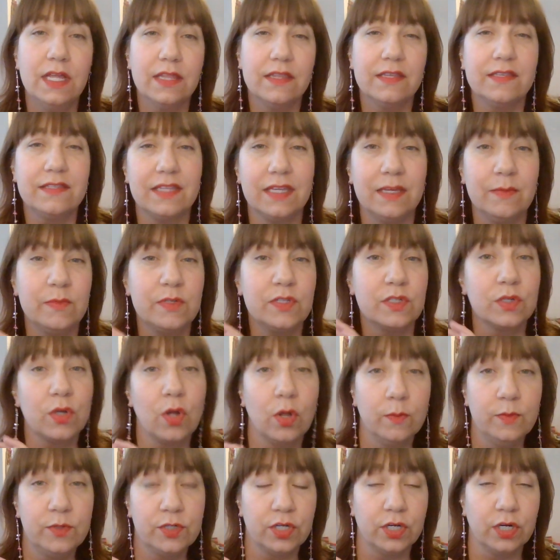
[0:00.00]
the same
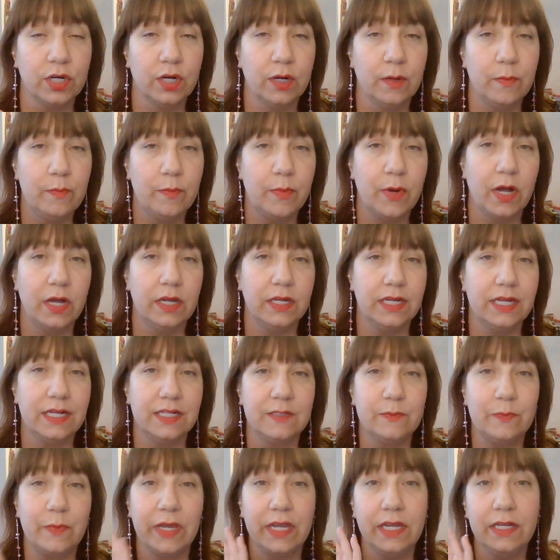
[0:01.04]
sculpture, but
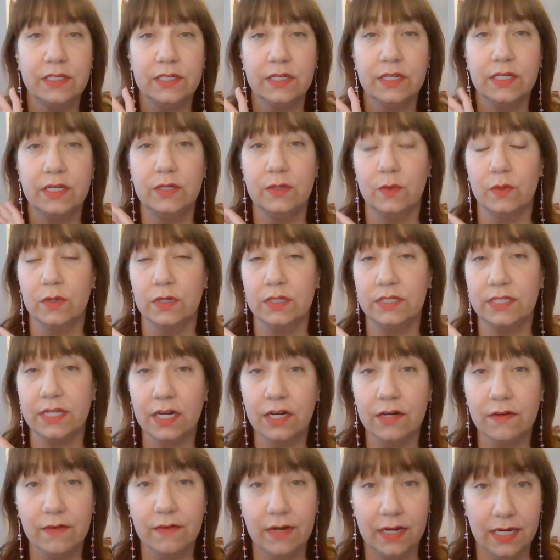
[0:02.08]
it's painted or
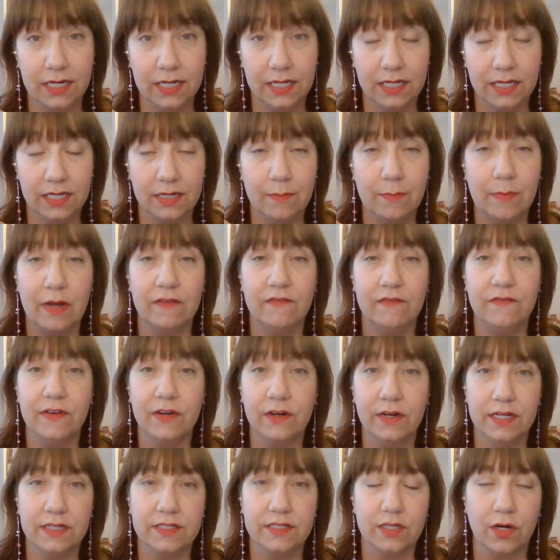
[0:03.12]
decorated by
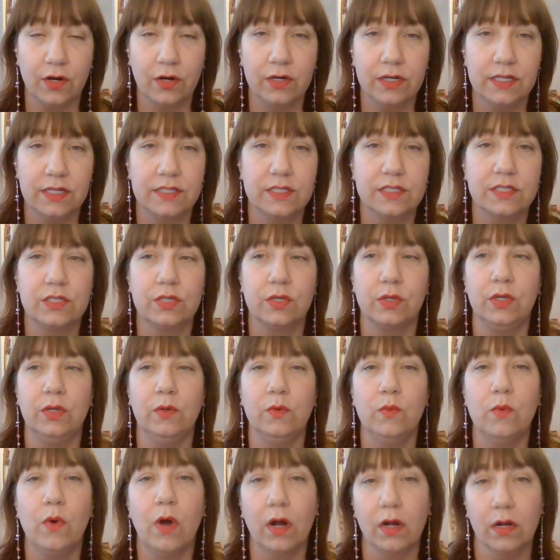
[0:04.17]
various artists, so
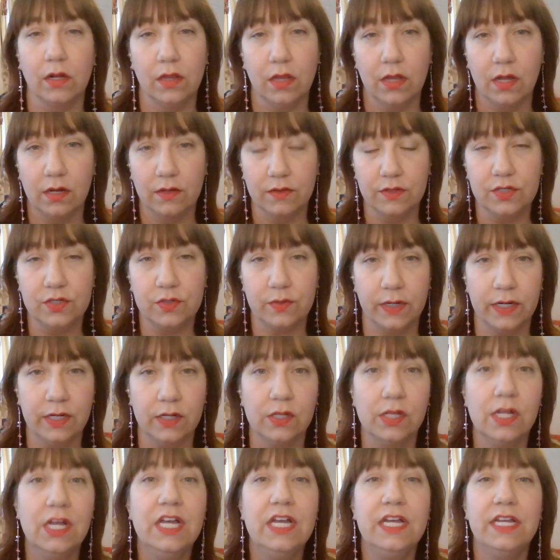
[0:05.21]
you walk along the
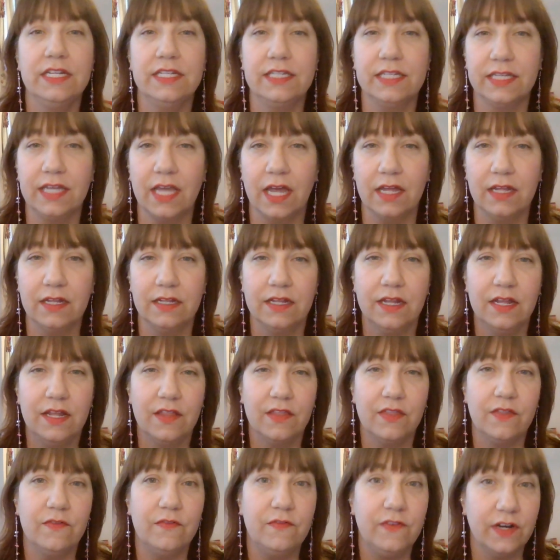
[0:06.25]
trail to get
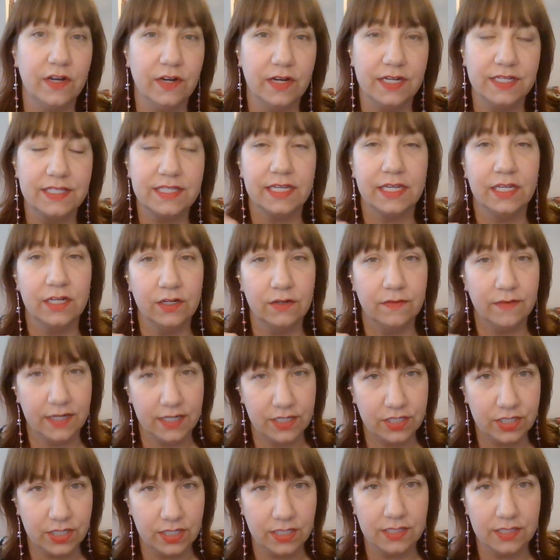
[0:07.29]
the various
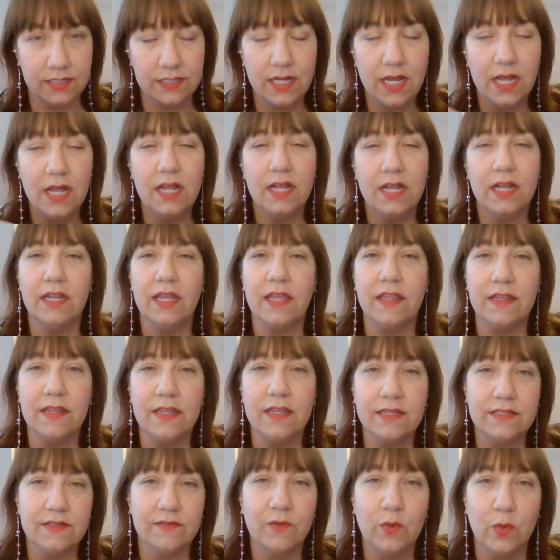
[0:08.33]
iterations. And
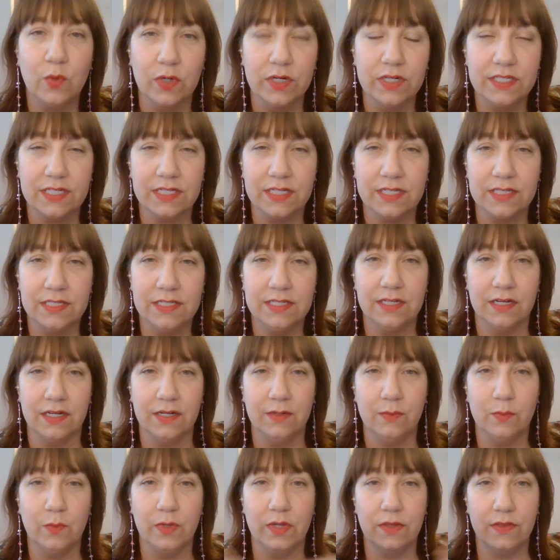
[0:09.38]
this, of course, is
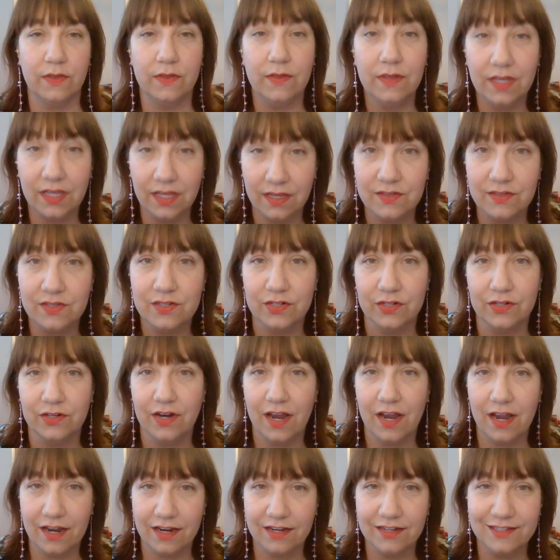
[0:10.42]
done with Easter
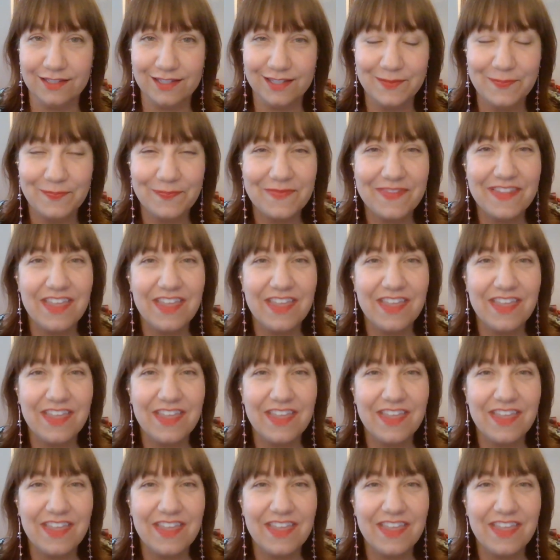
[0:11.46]
eggs.